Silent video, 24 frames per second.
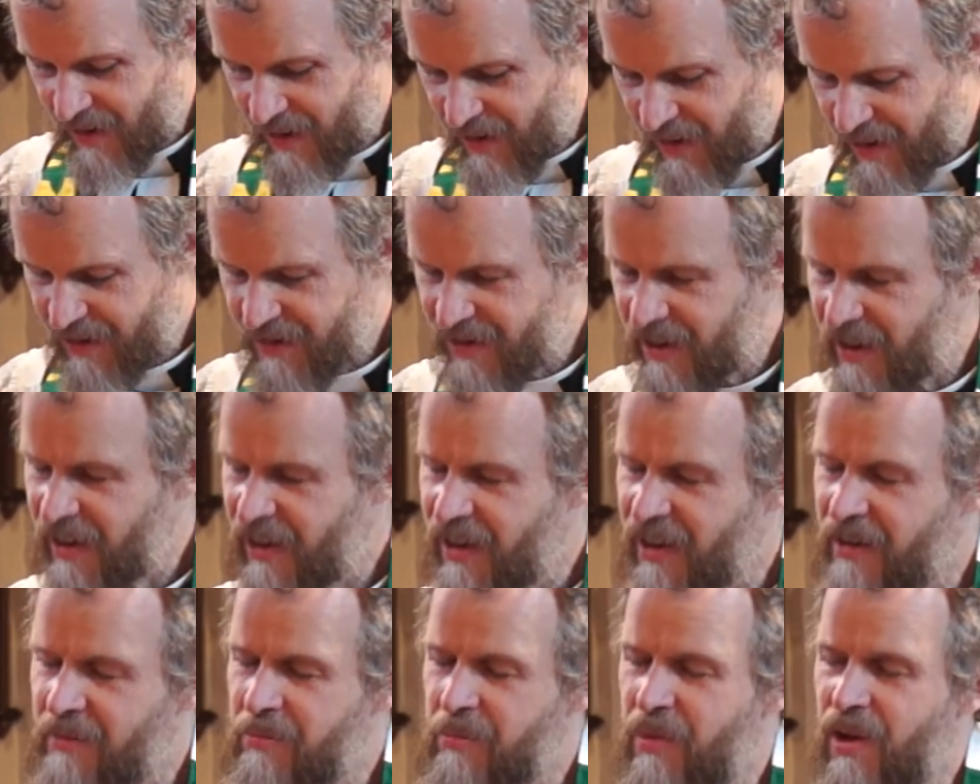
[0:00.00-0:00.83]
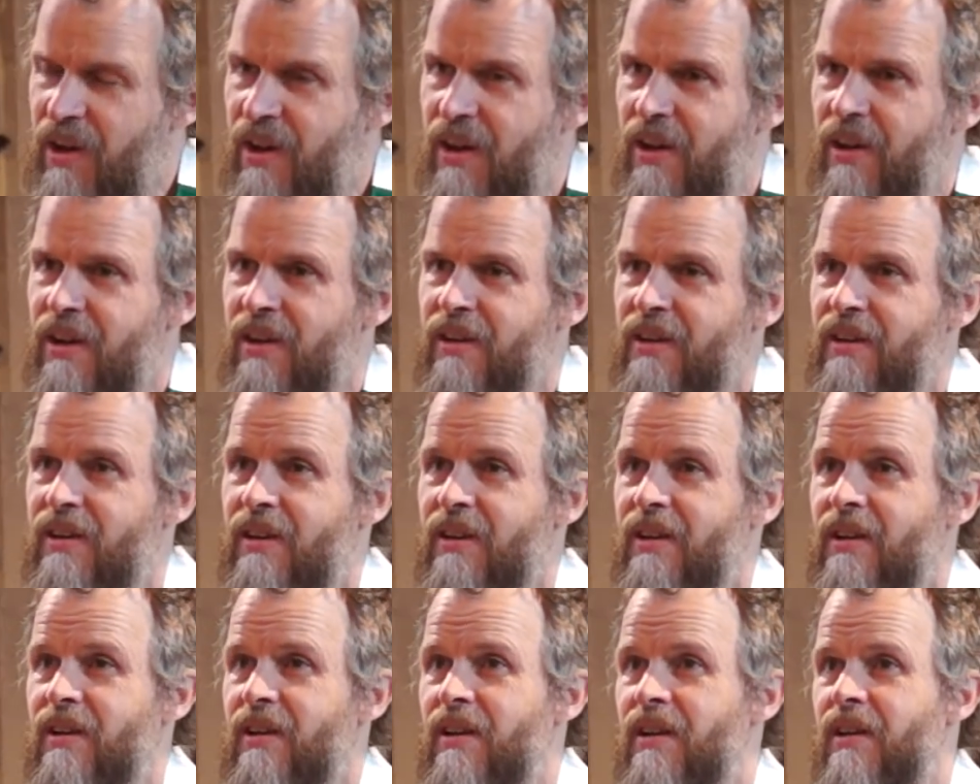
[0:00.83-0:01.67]
I was thinking myrrh,
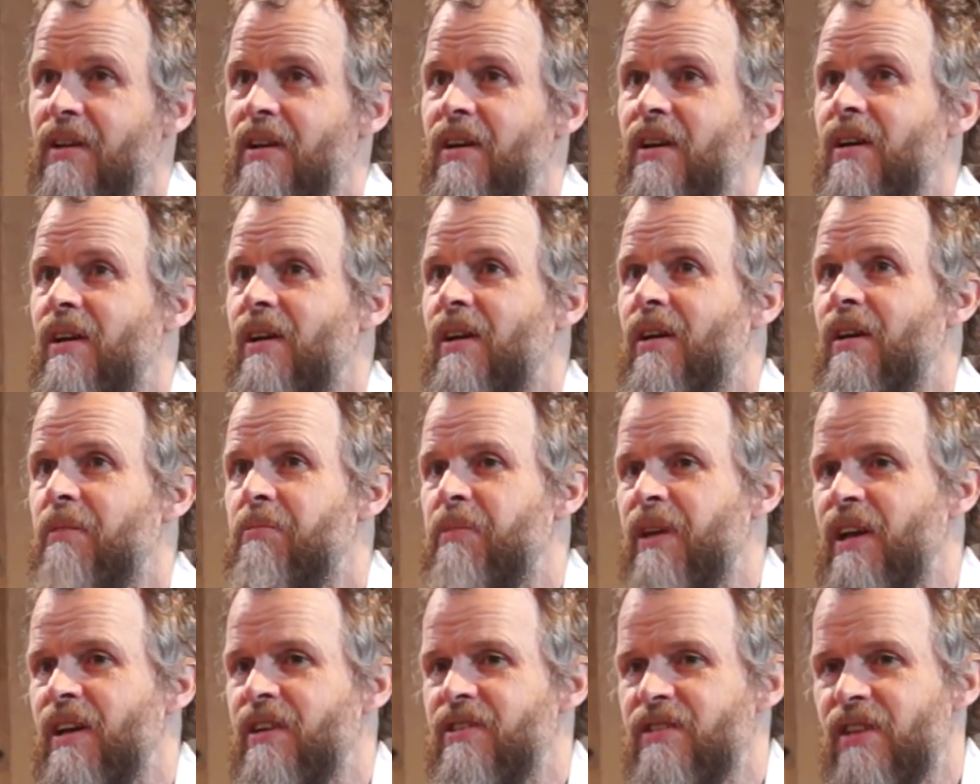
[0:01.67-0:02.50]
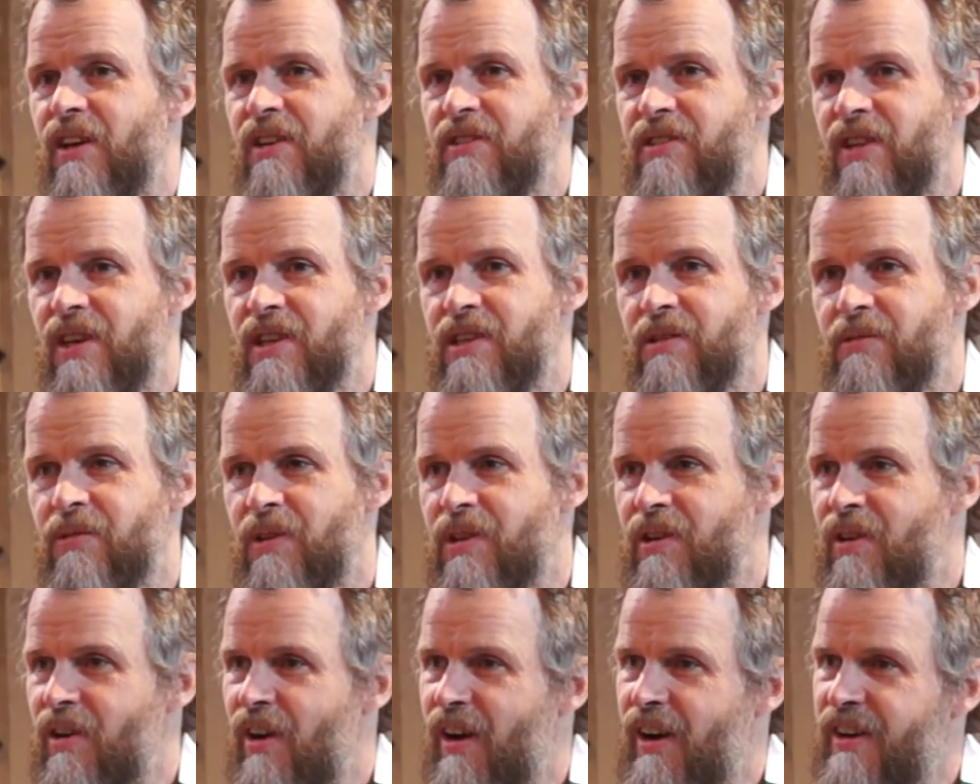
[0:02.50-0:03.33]
being associated with
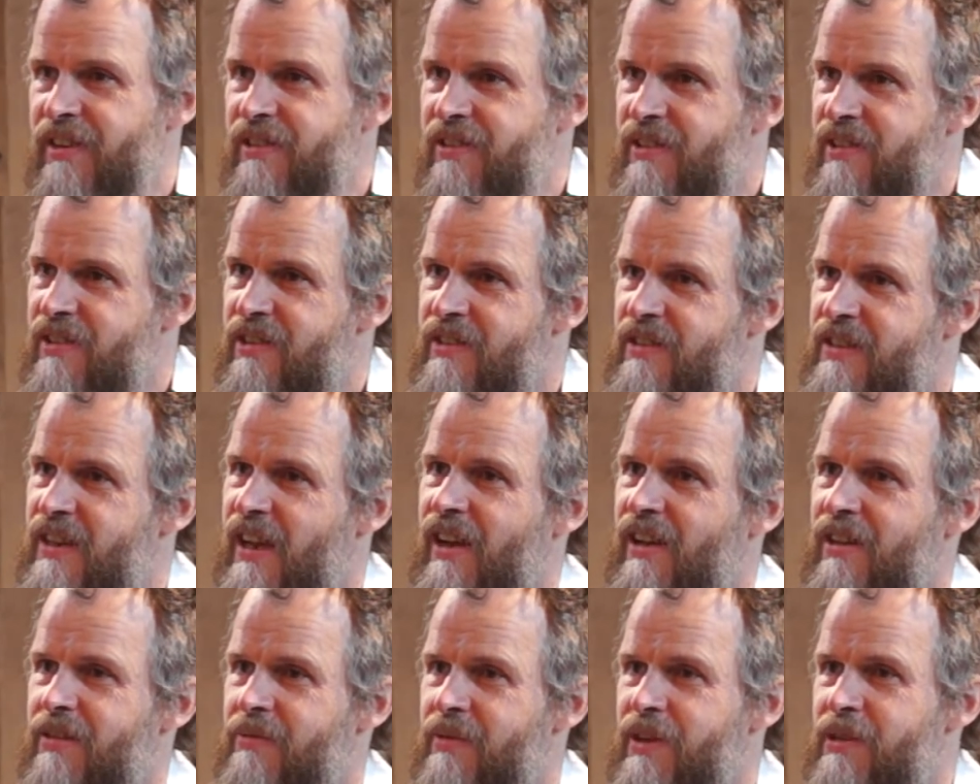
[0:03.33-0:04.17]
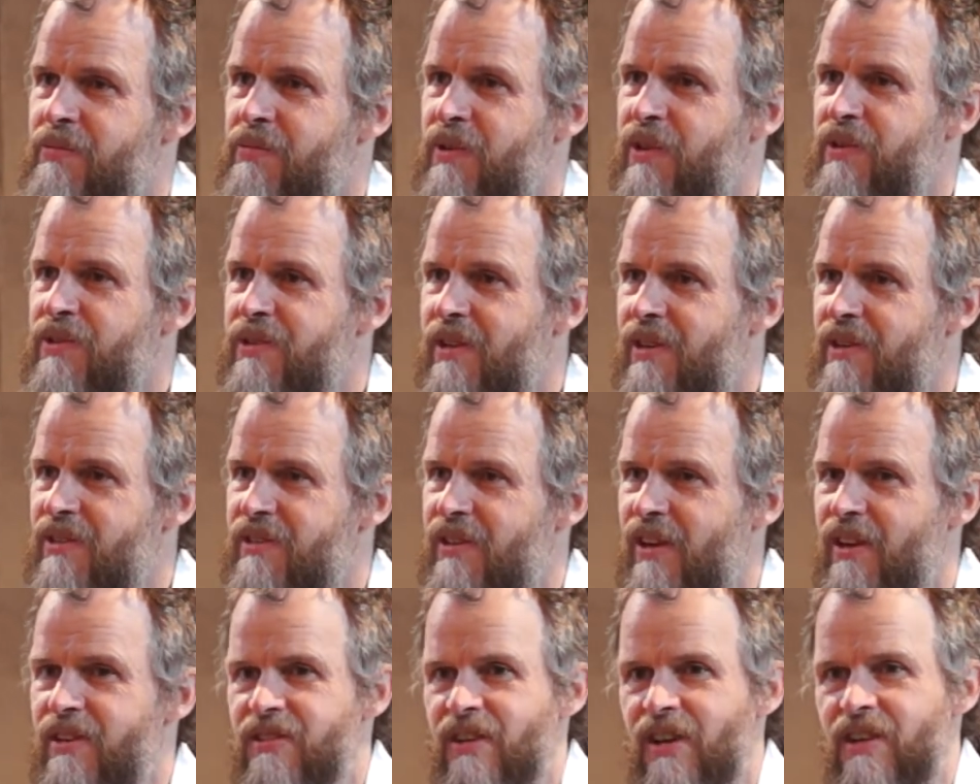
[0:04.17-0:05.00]
Christ's death, must be also
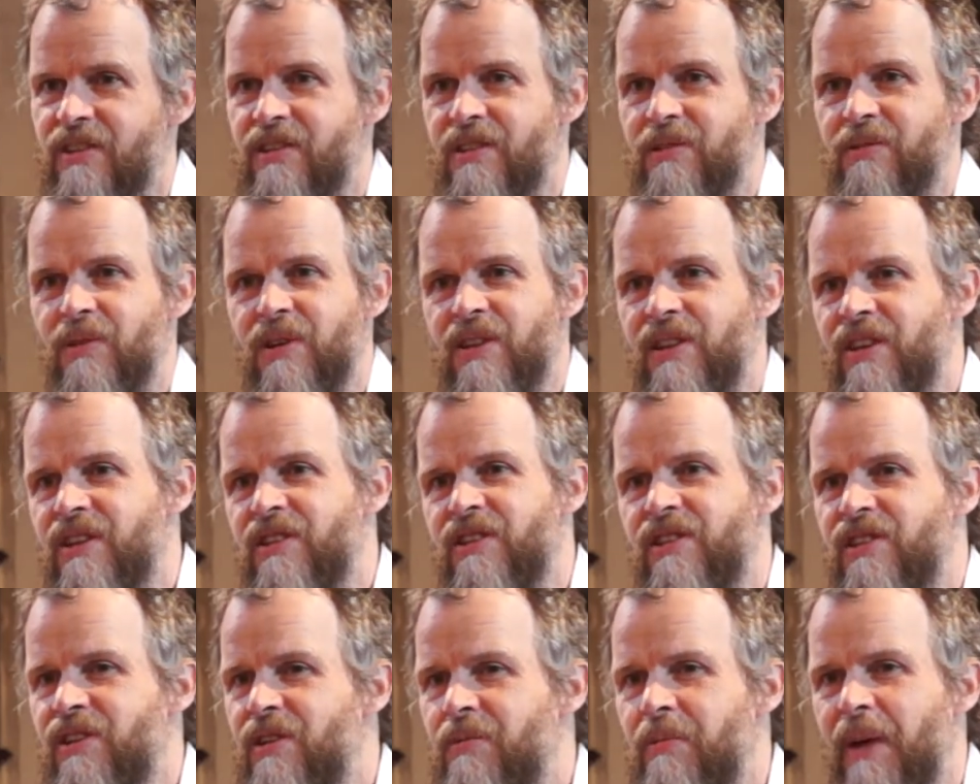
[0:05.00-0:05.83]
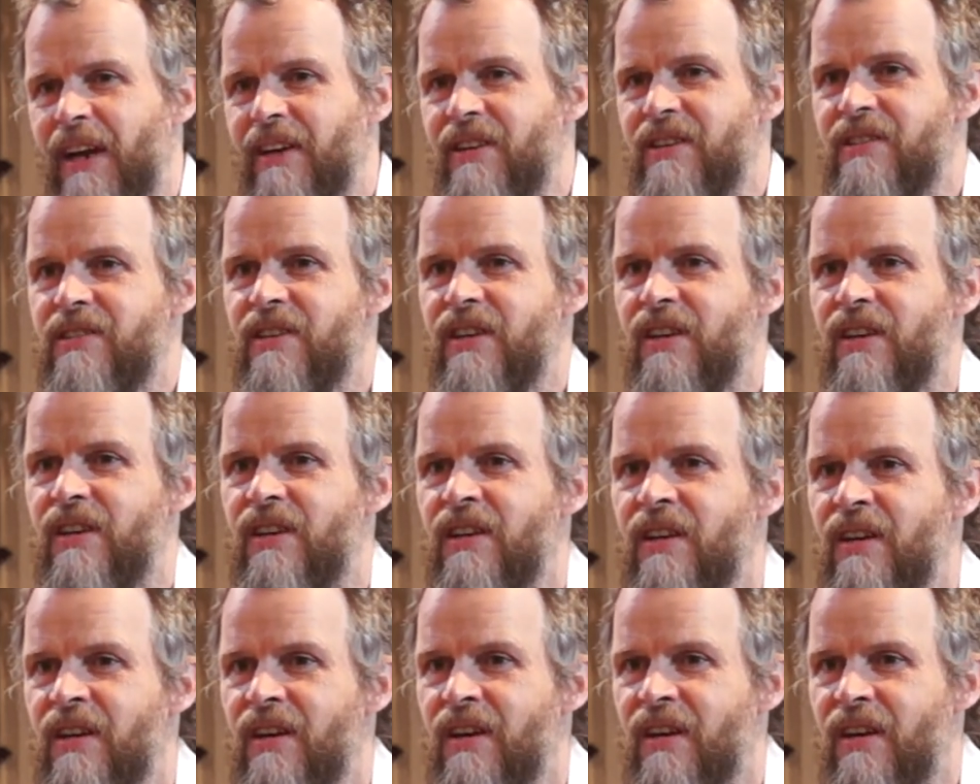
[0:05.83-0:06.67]
associated with his humanity,
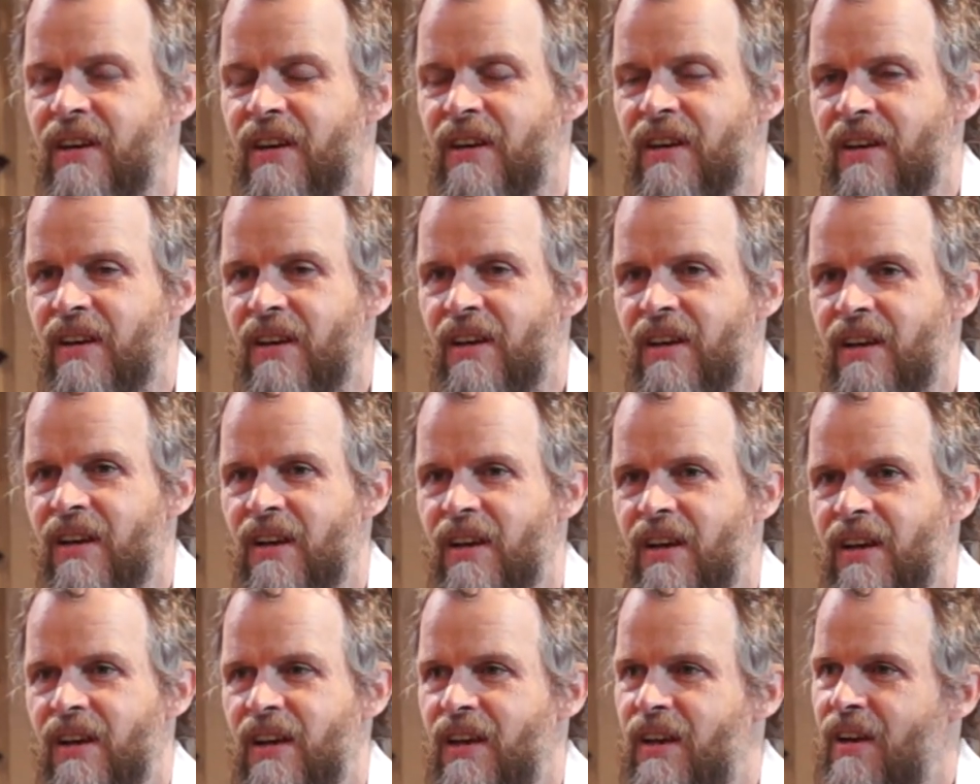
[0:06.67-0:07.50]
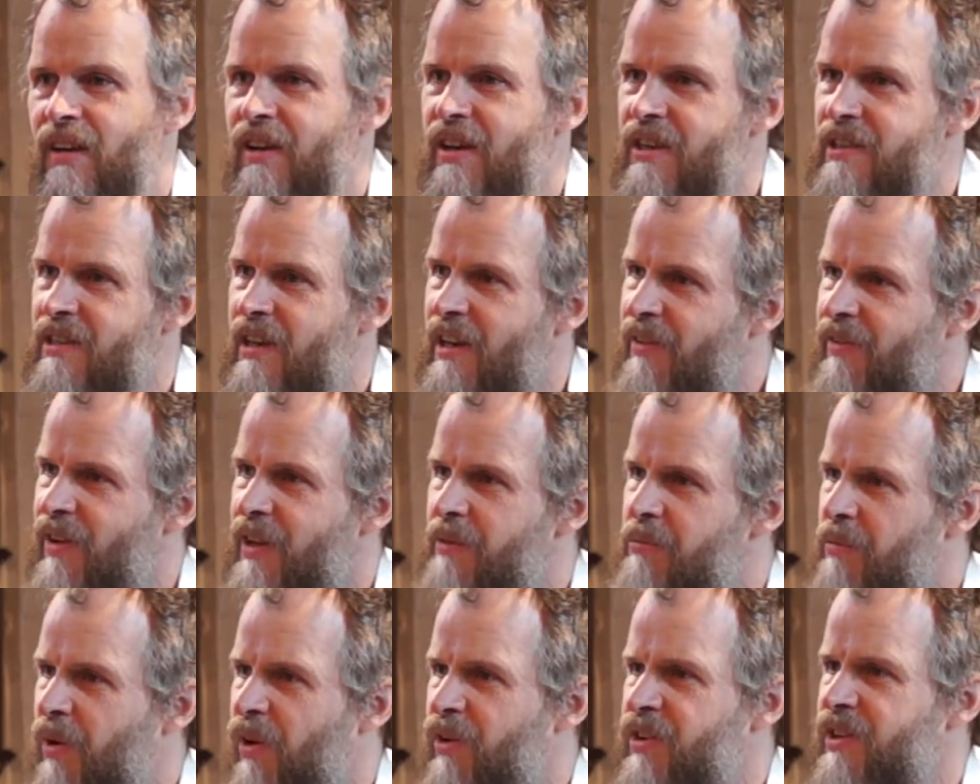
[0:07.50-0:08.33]
you know, his living
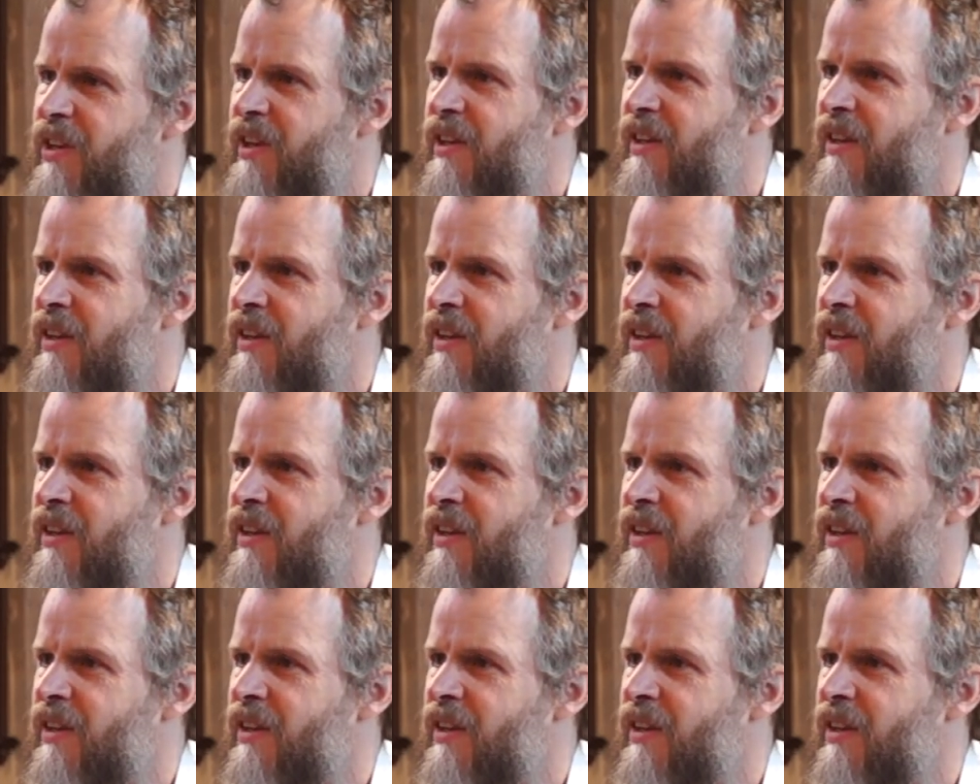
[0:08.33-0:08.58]
body.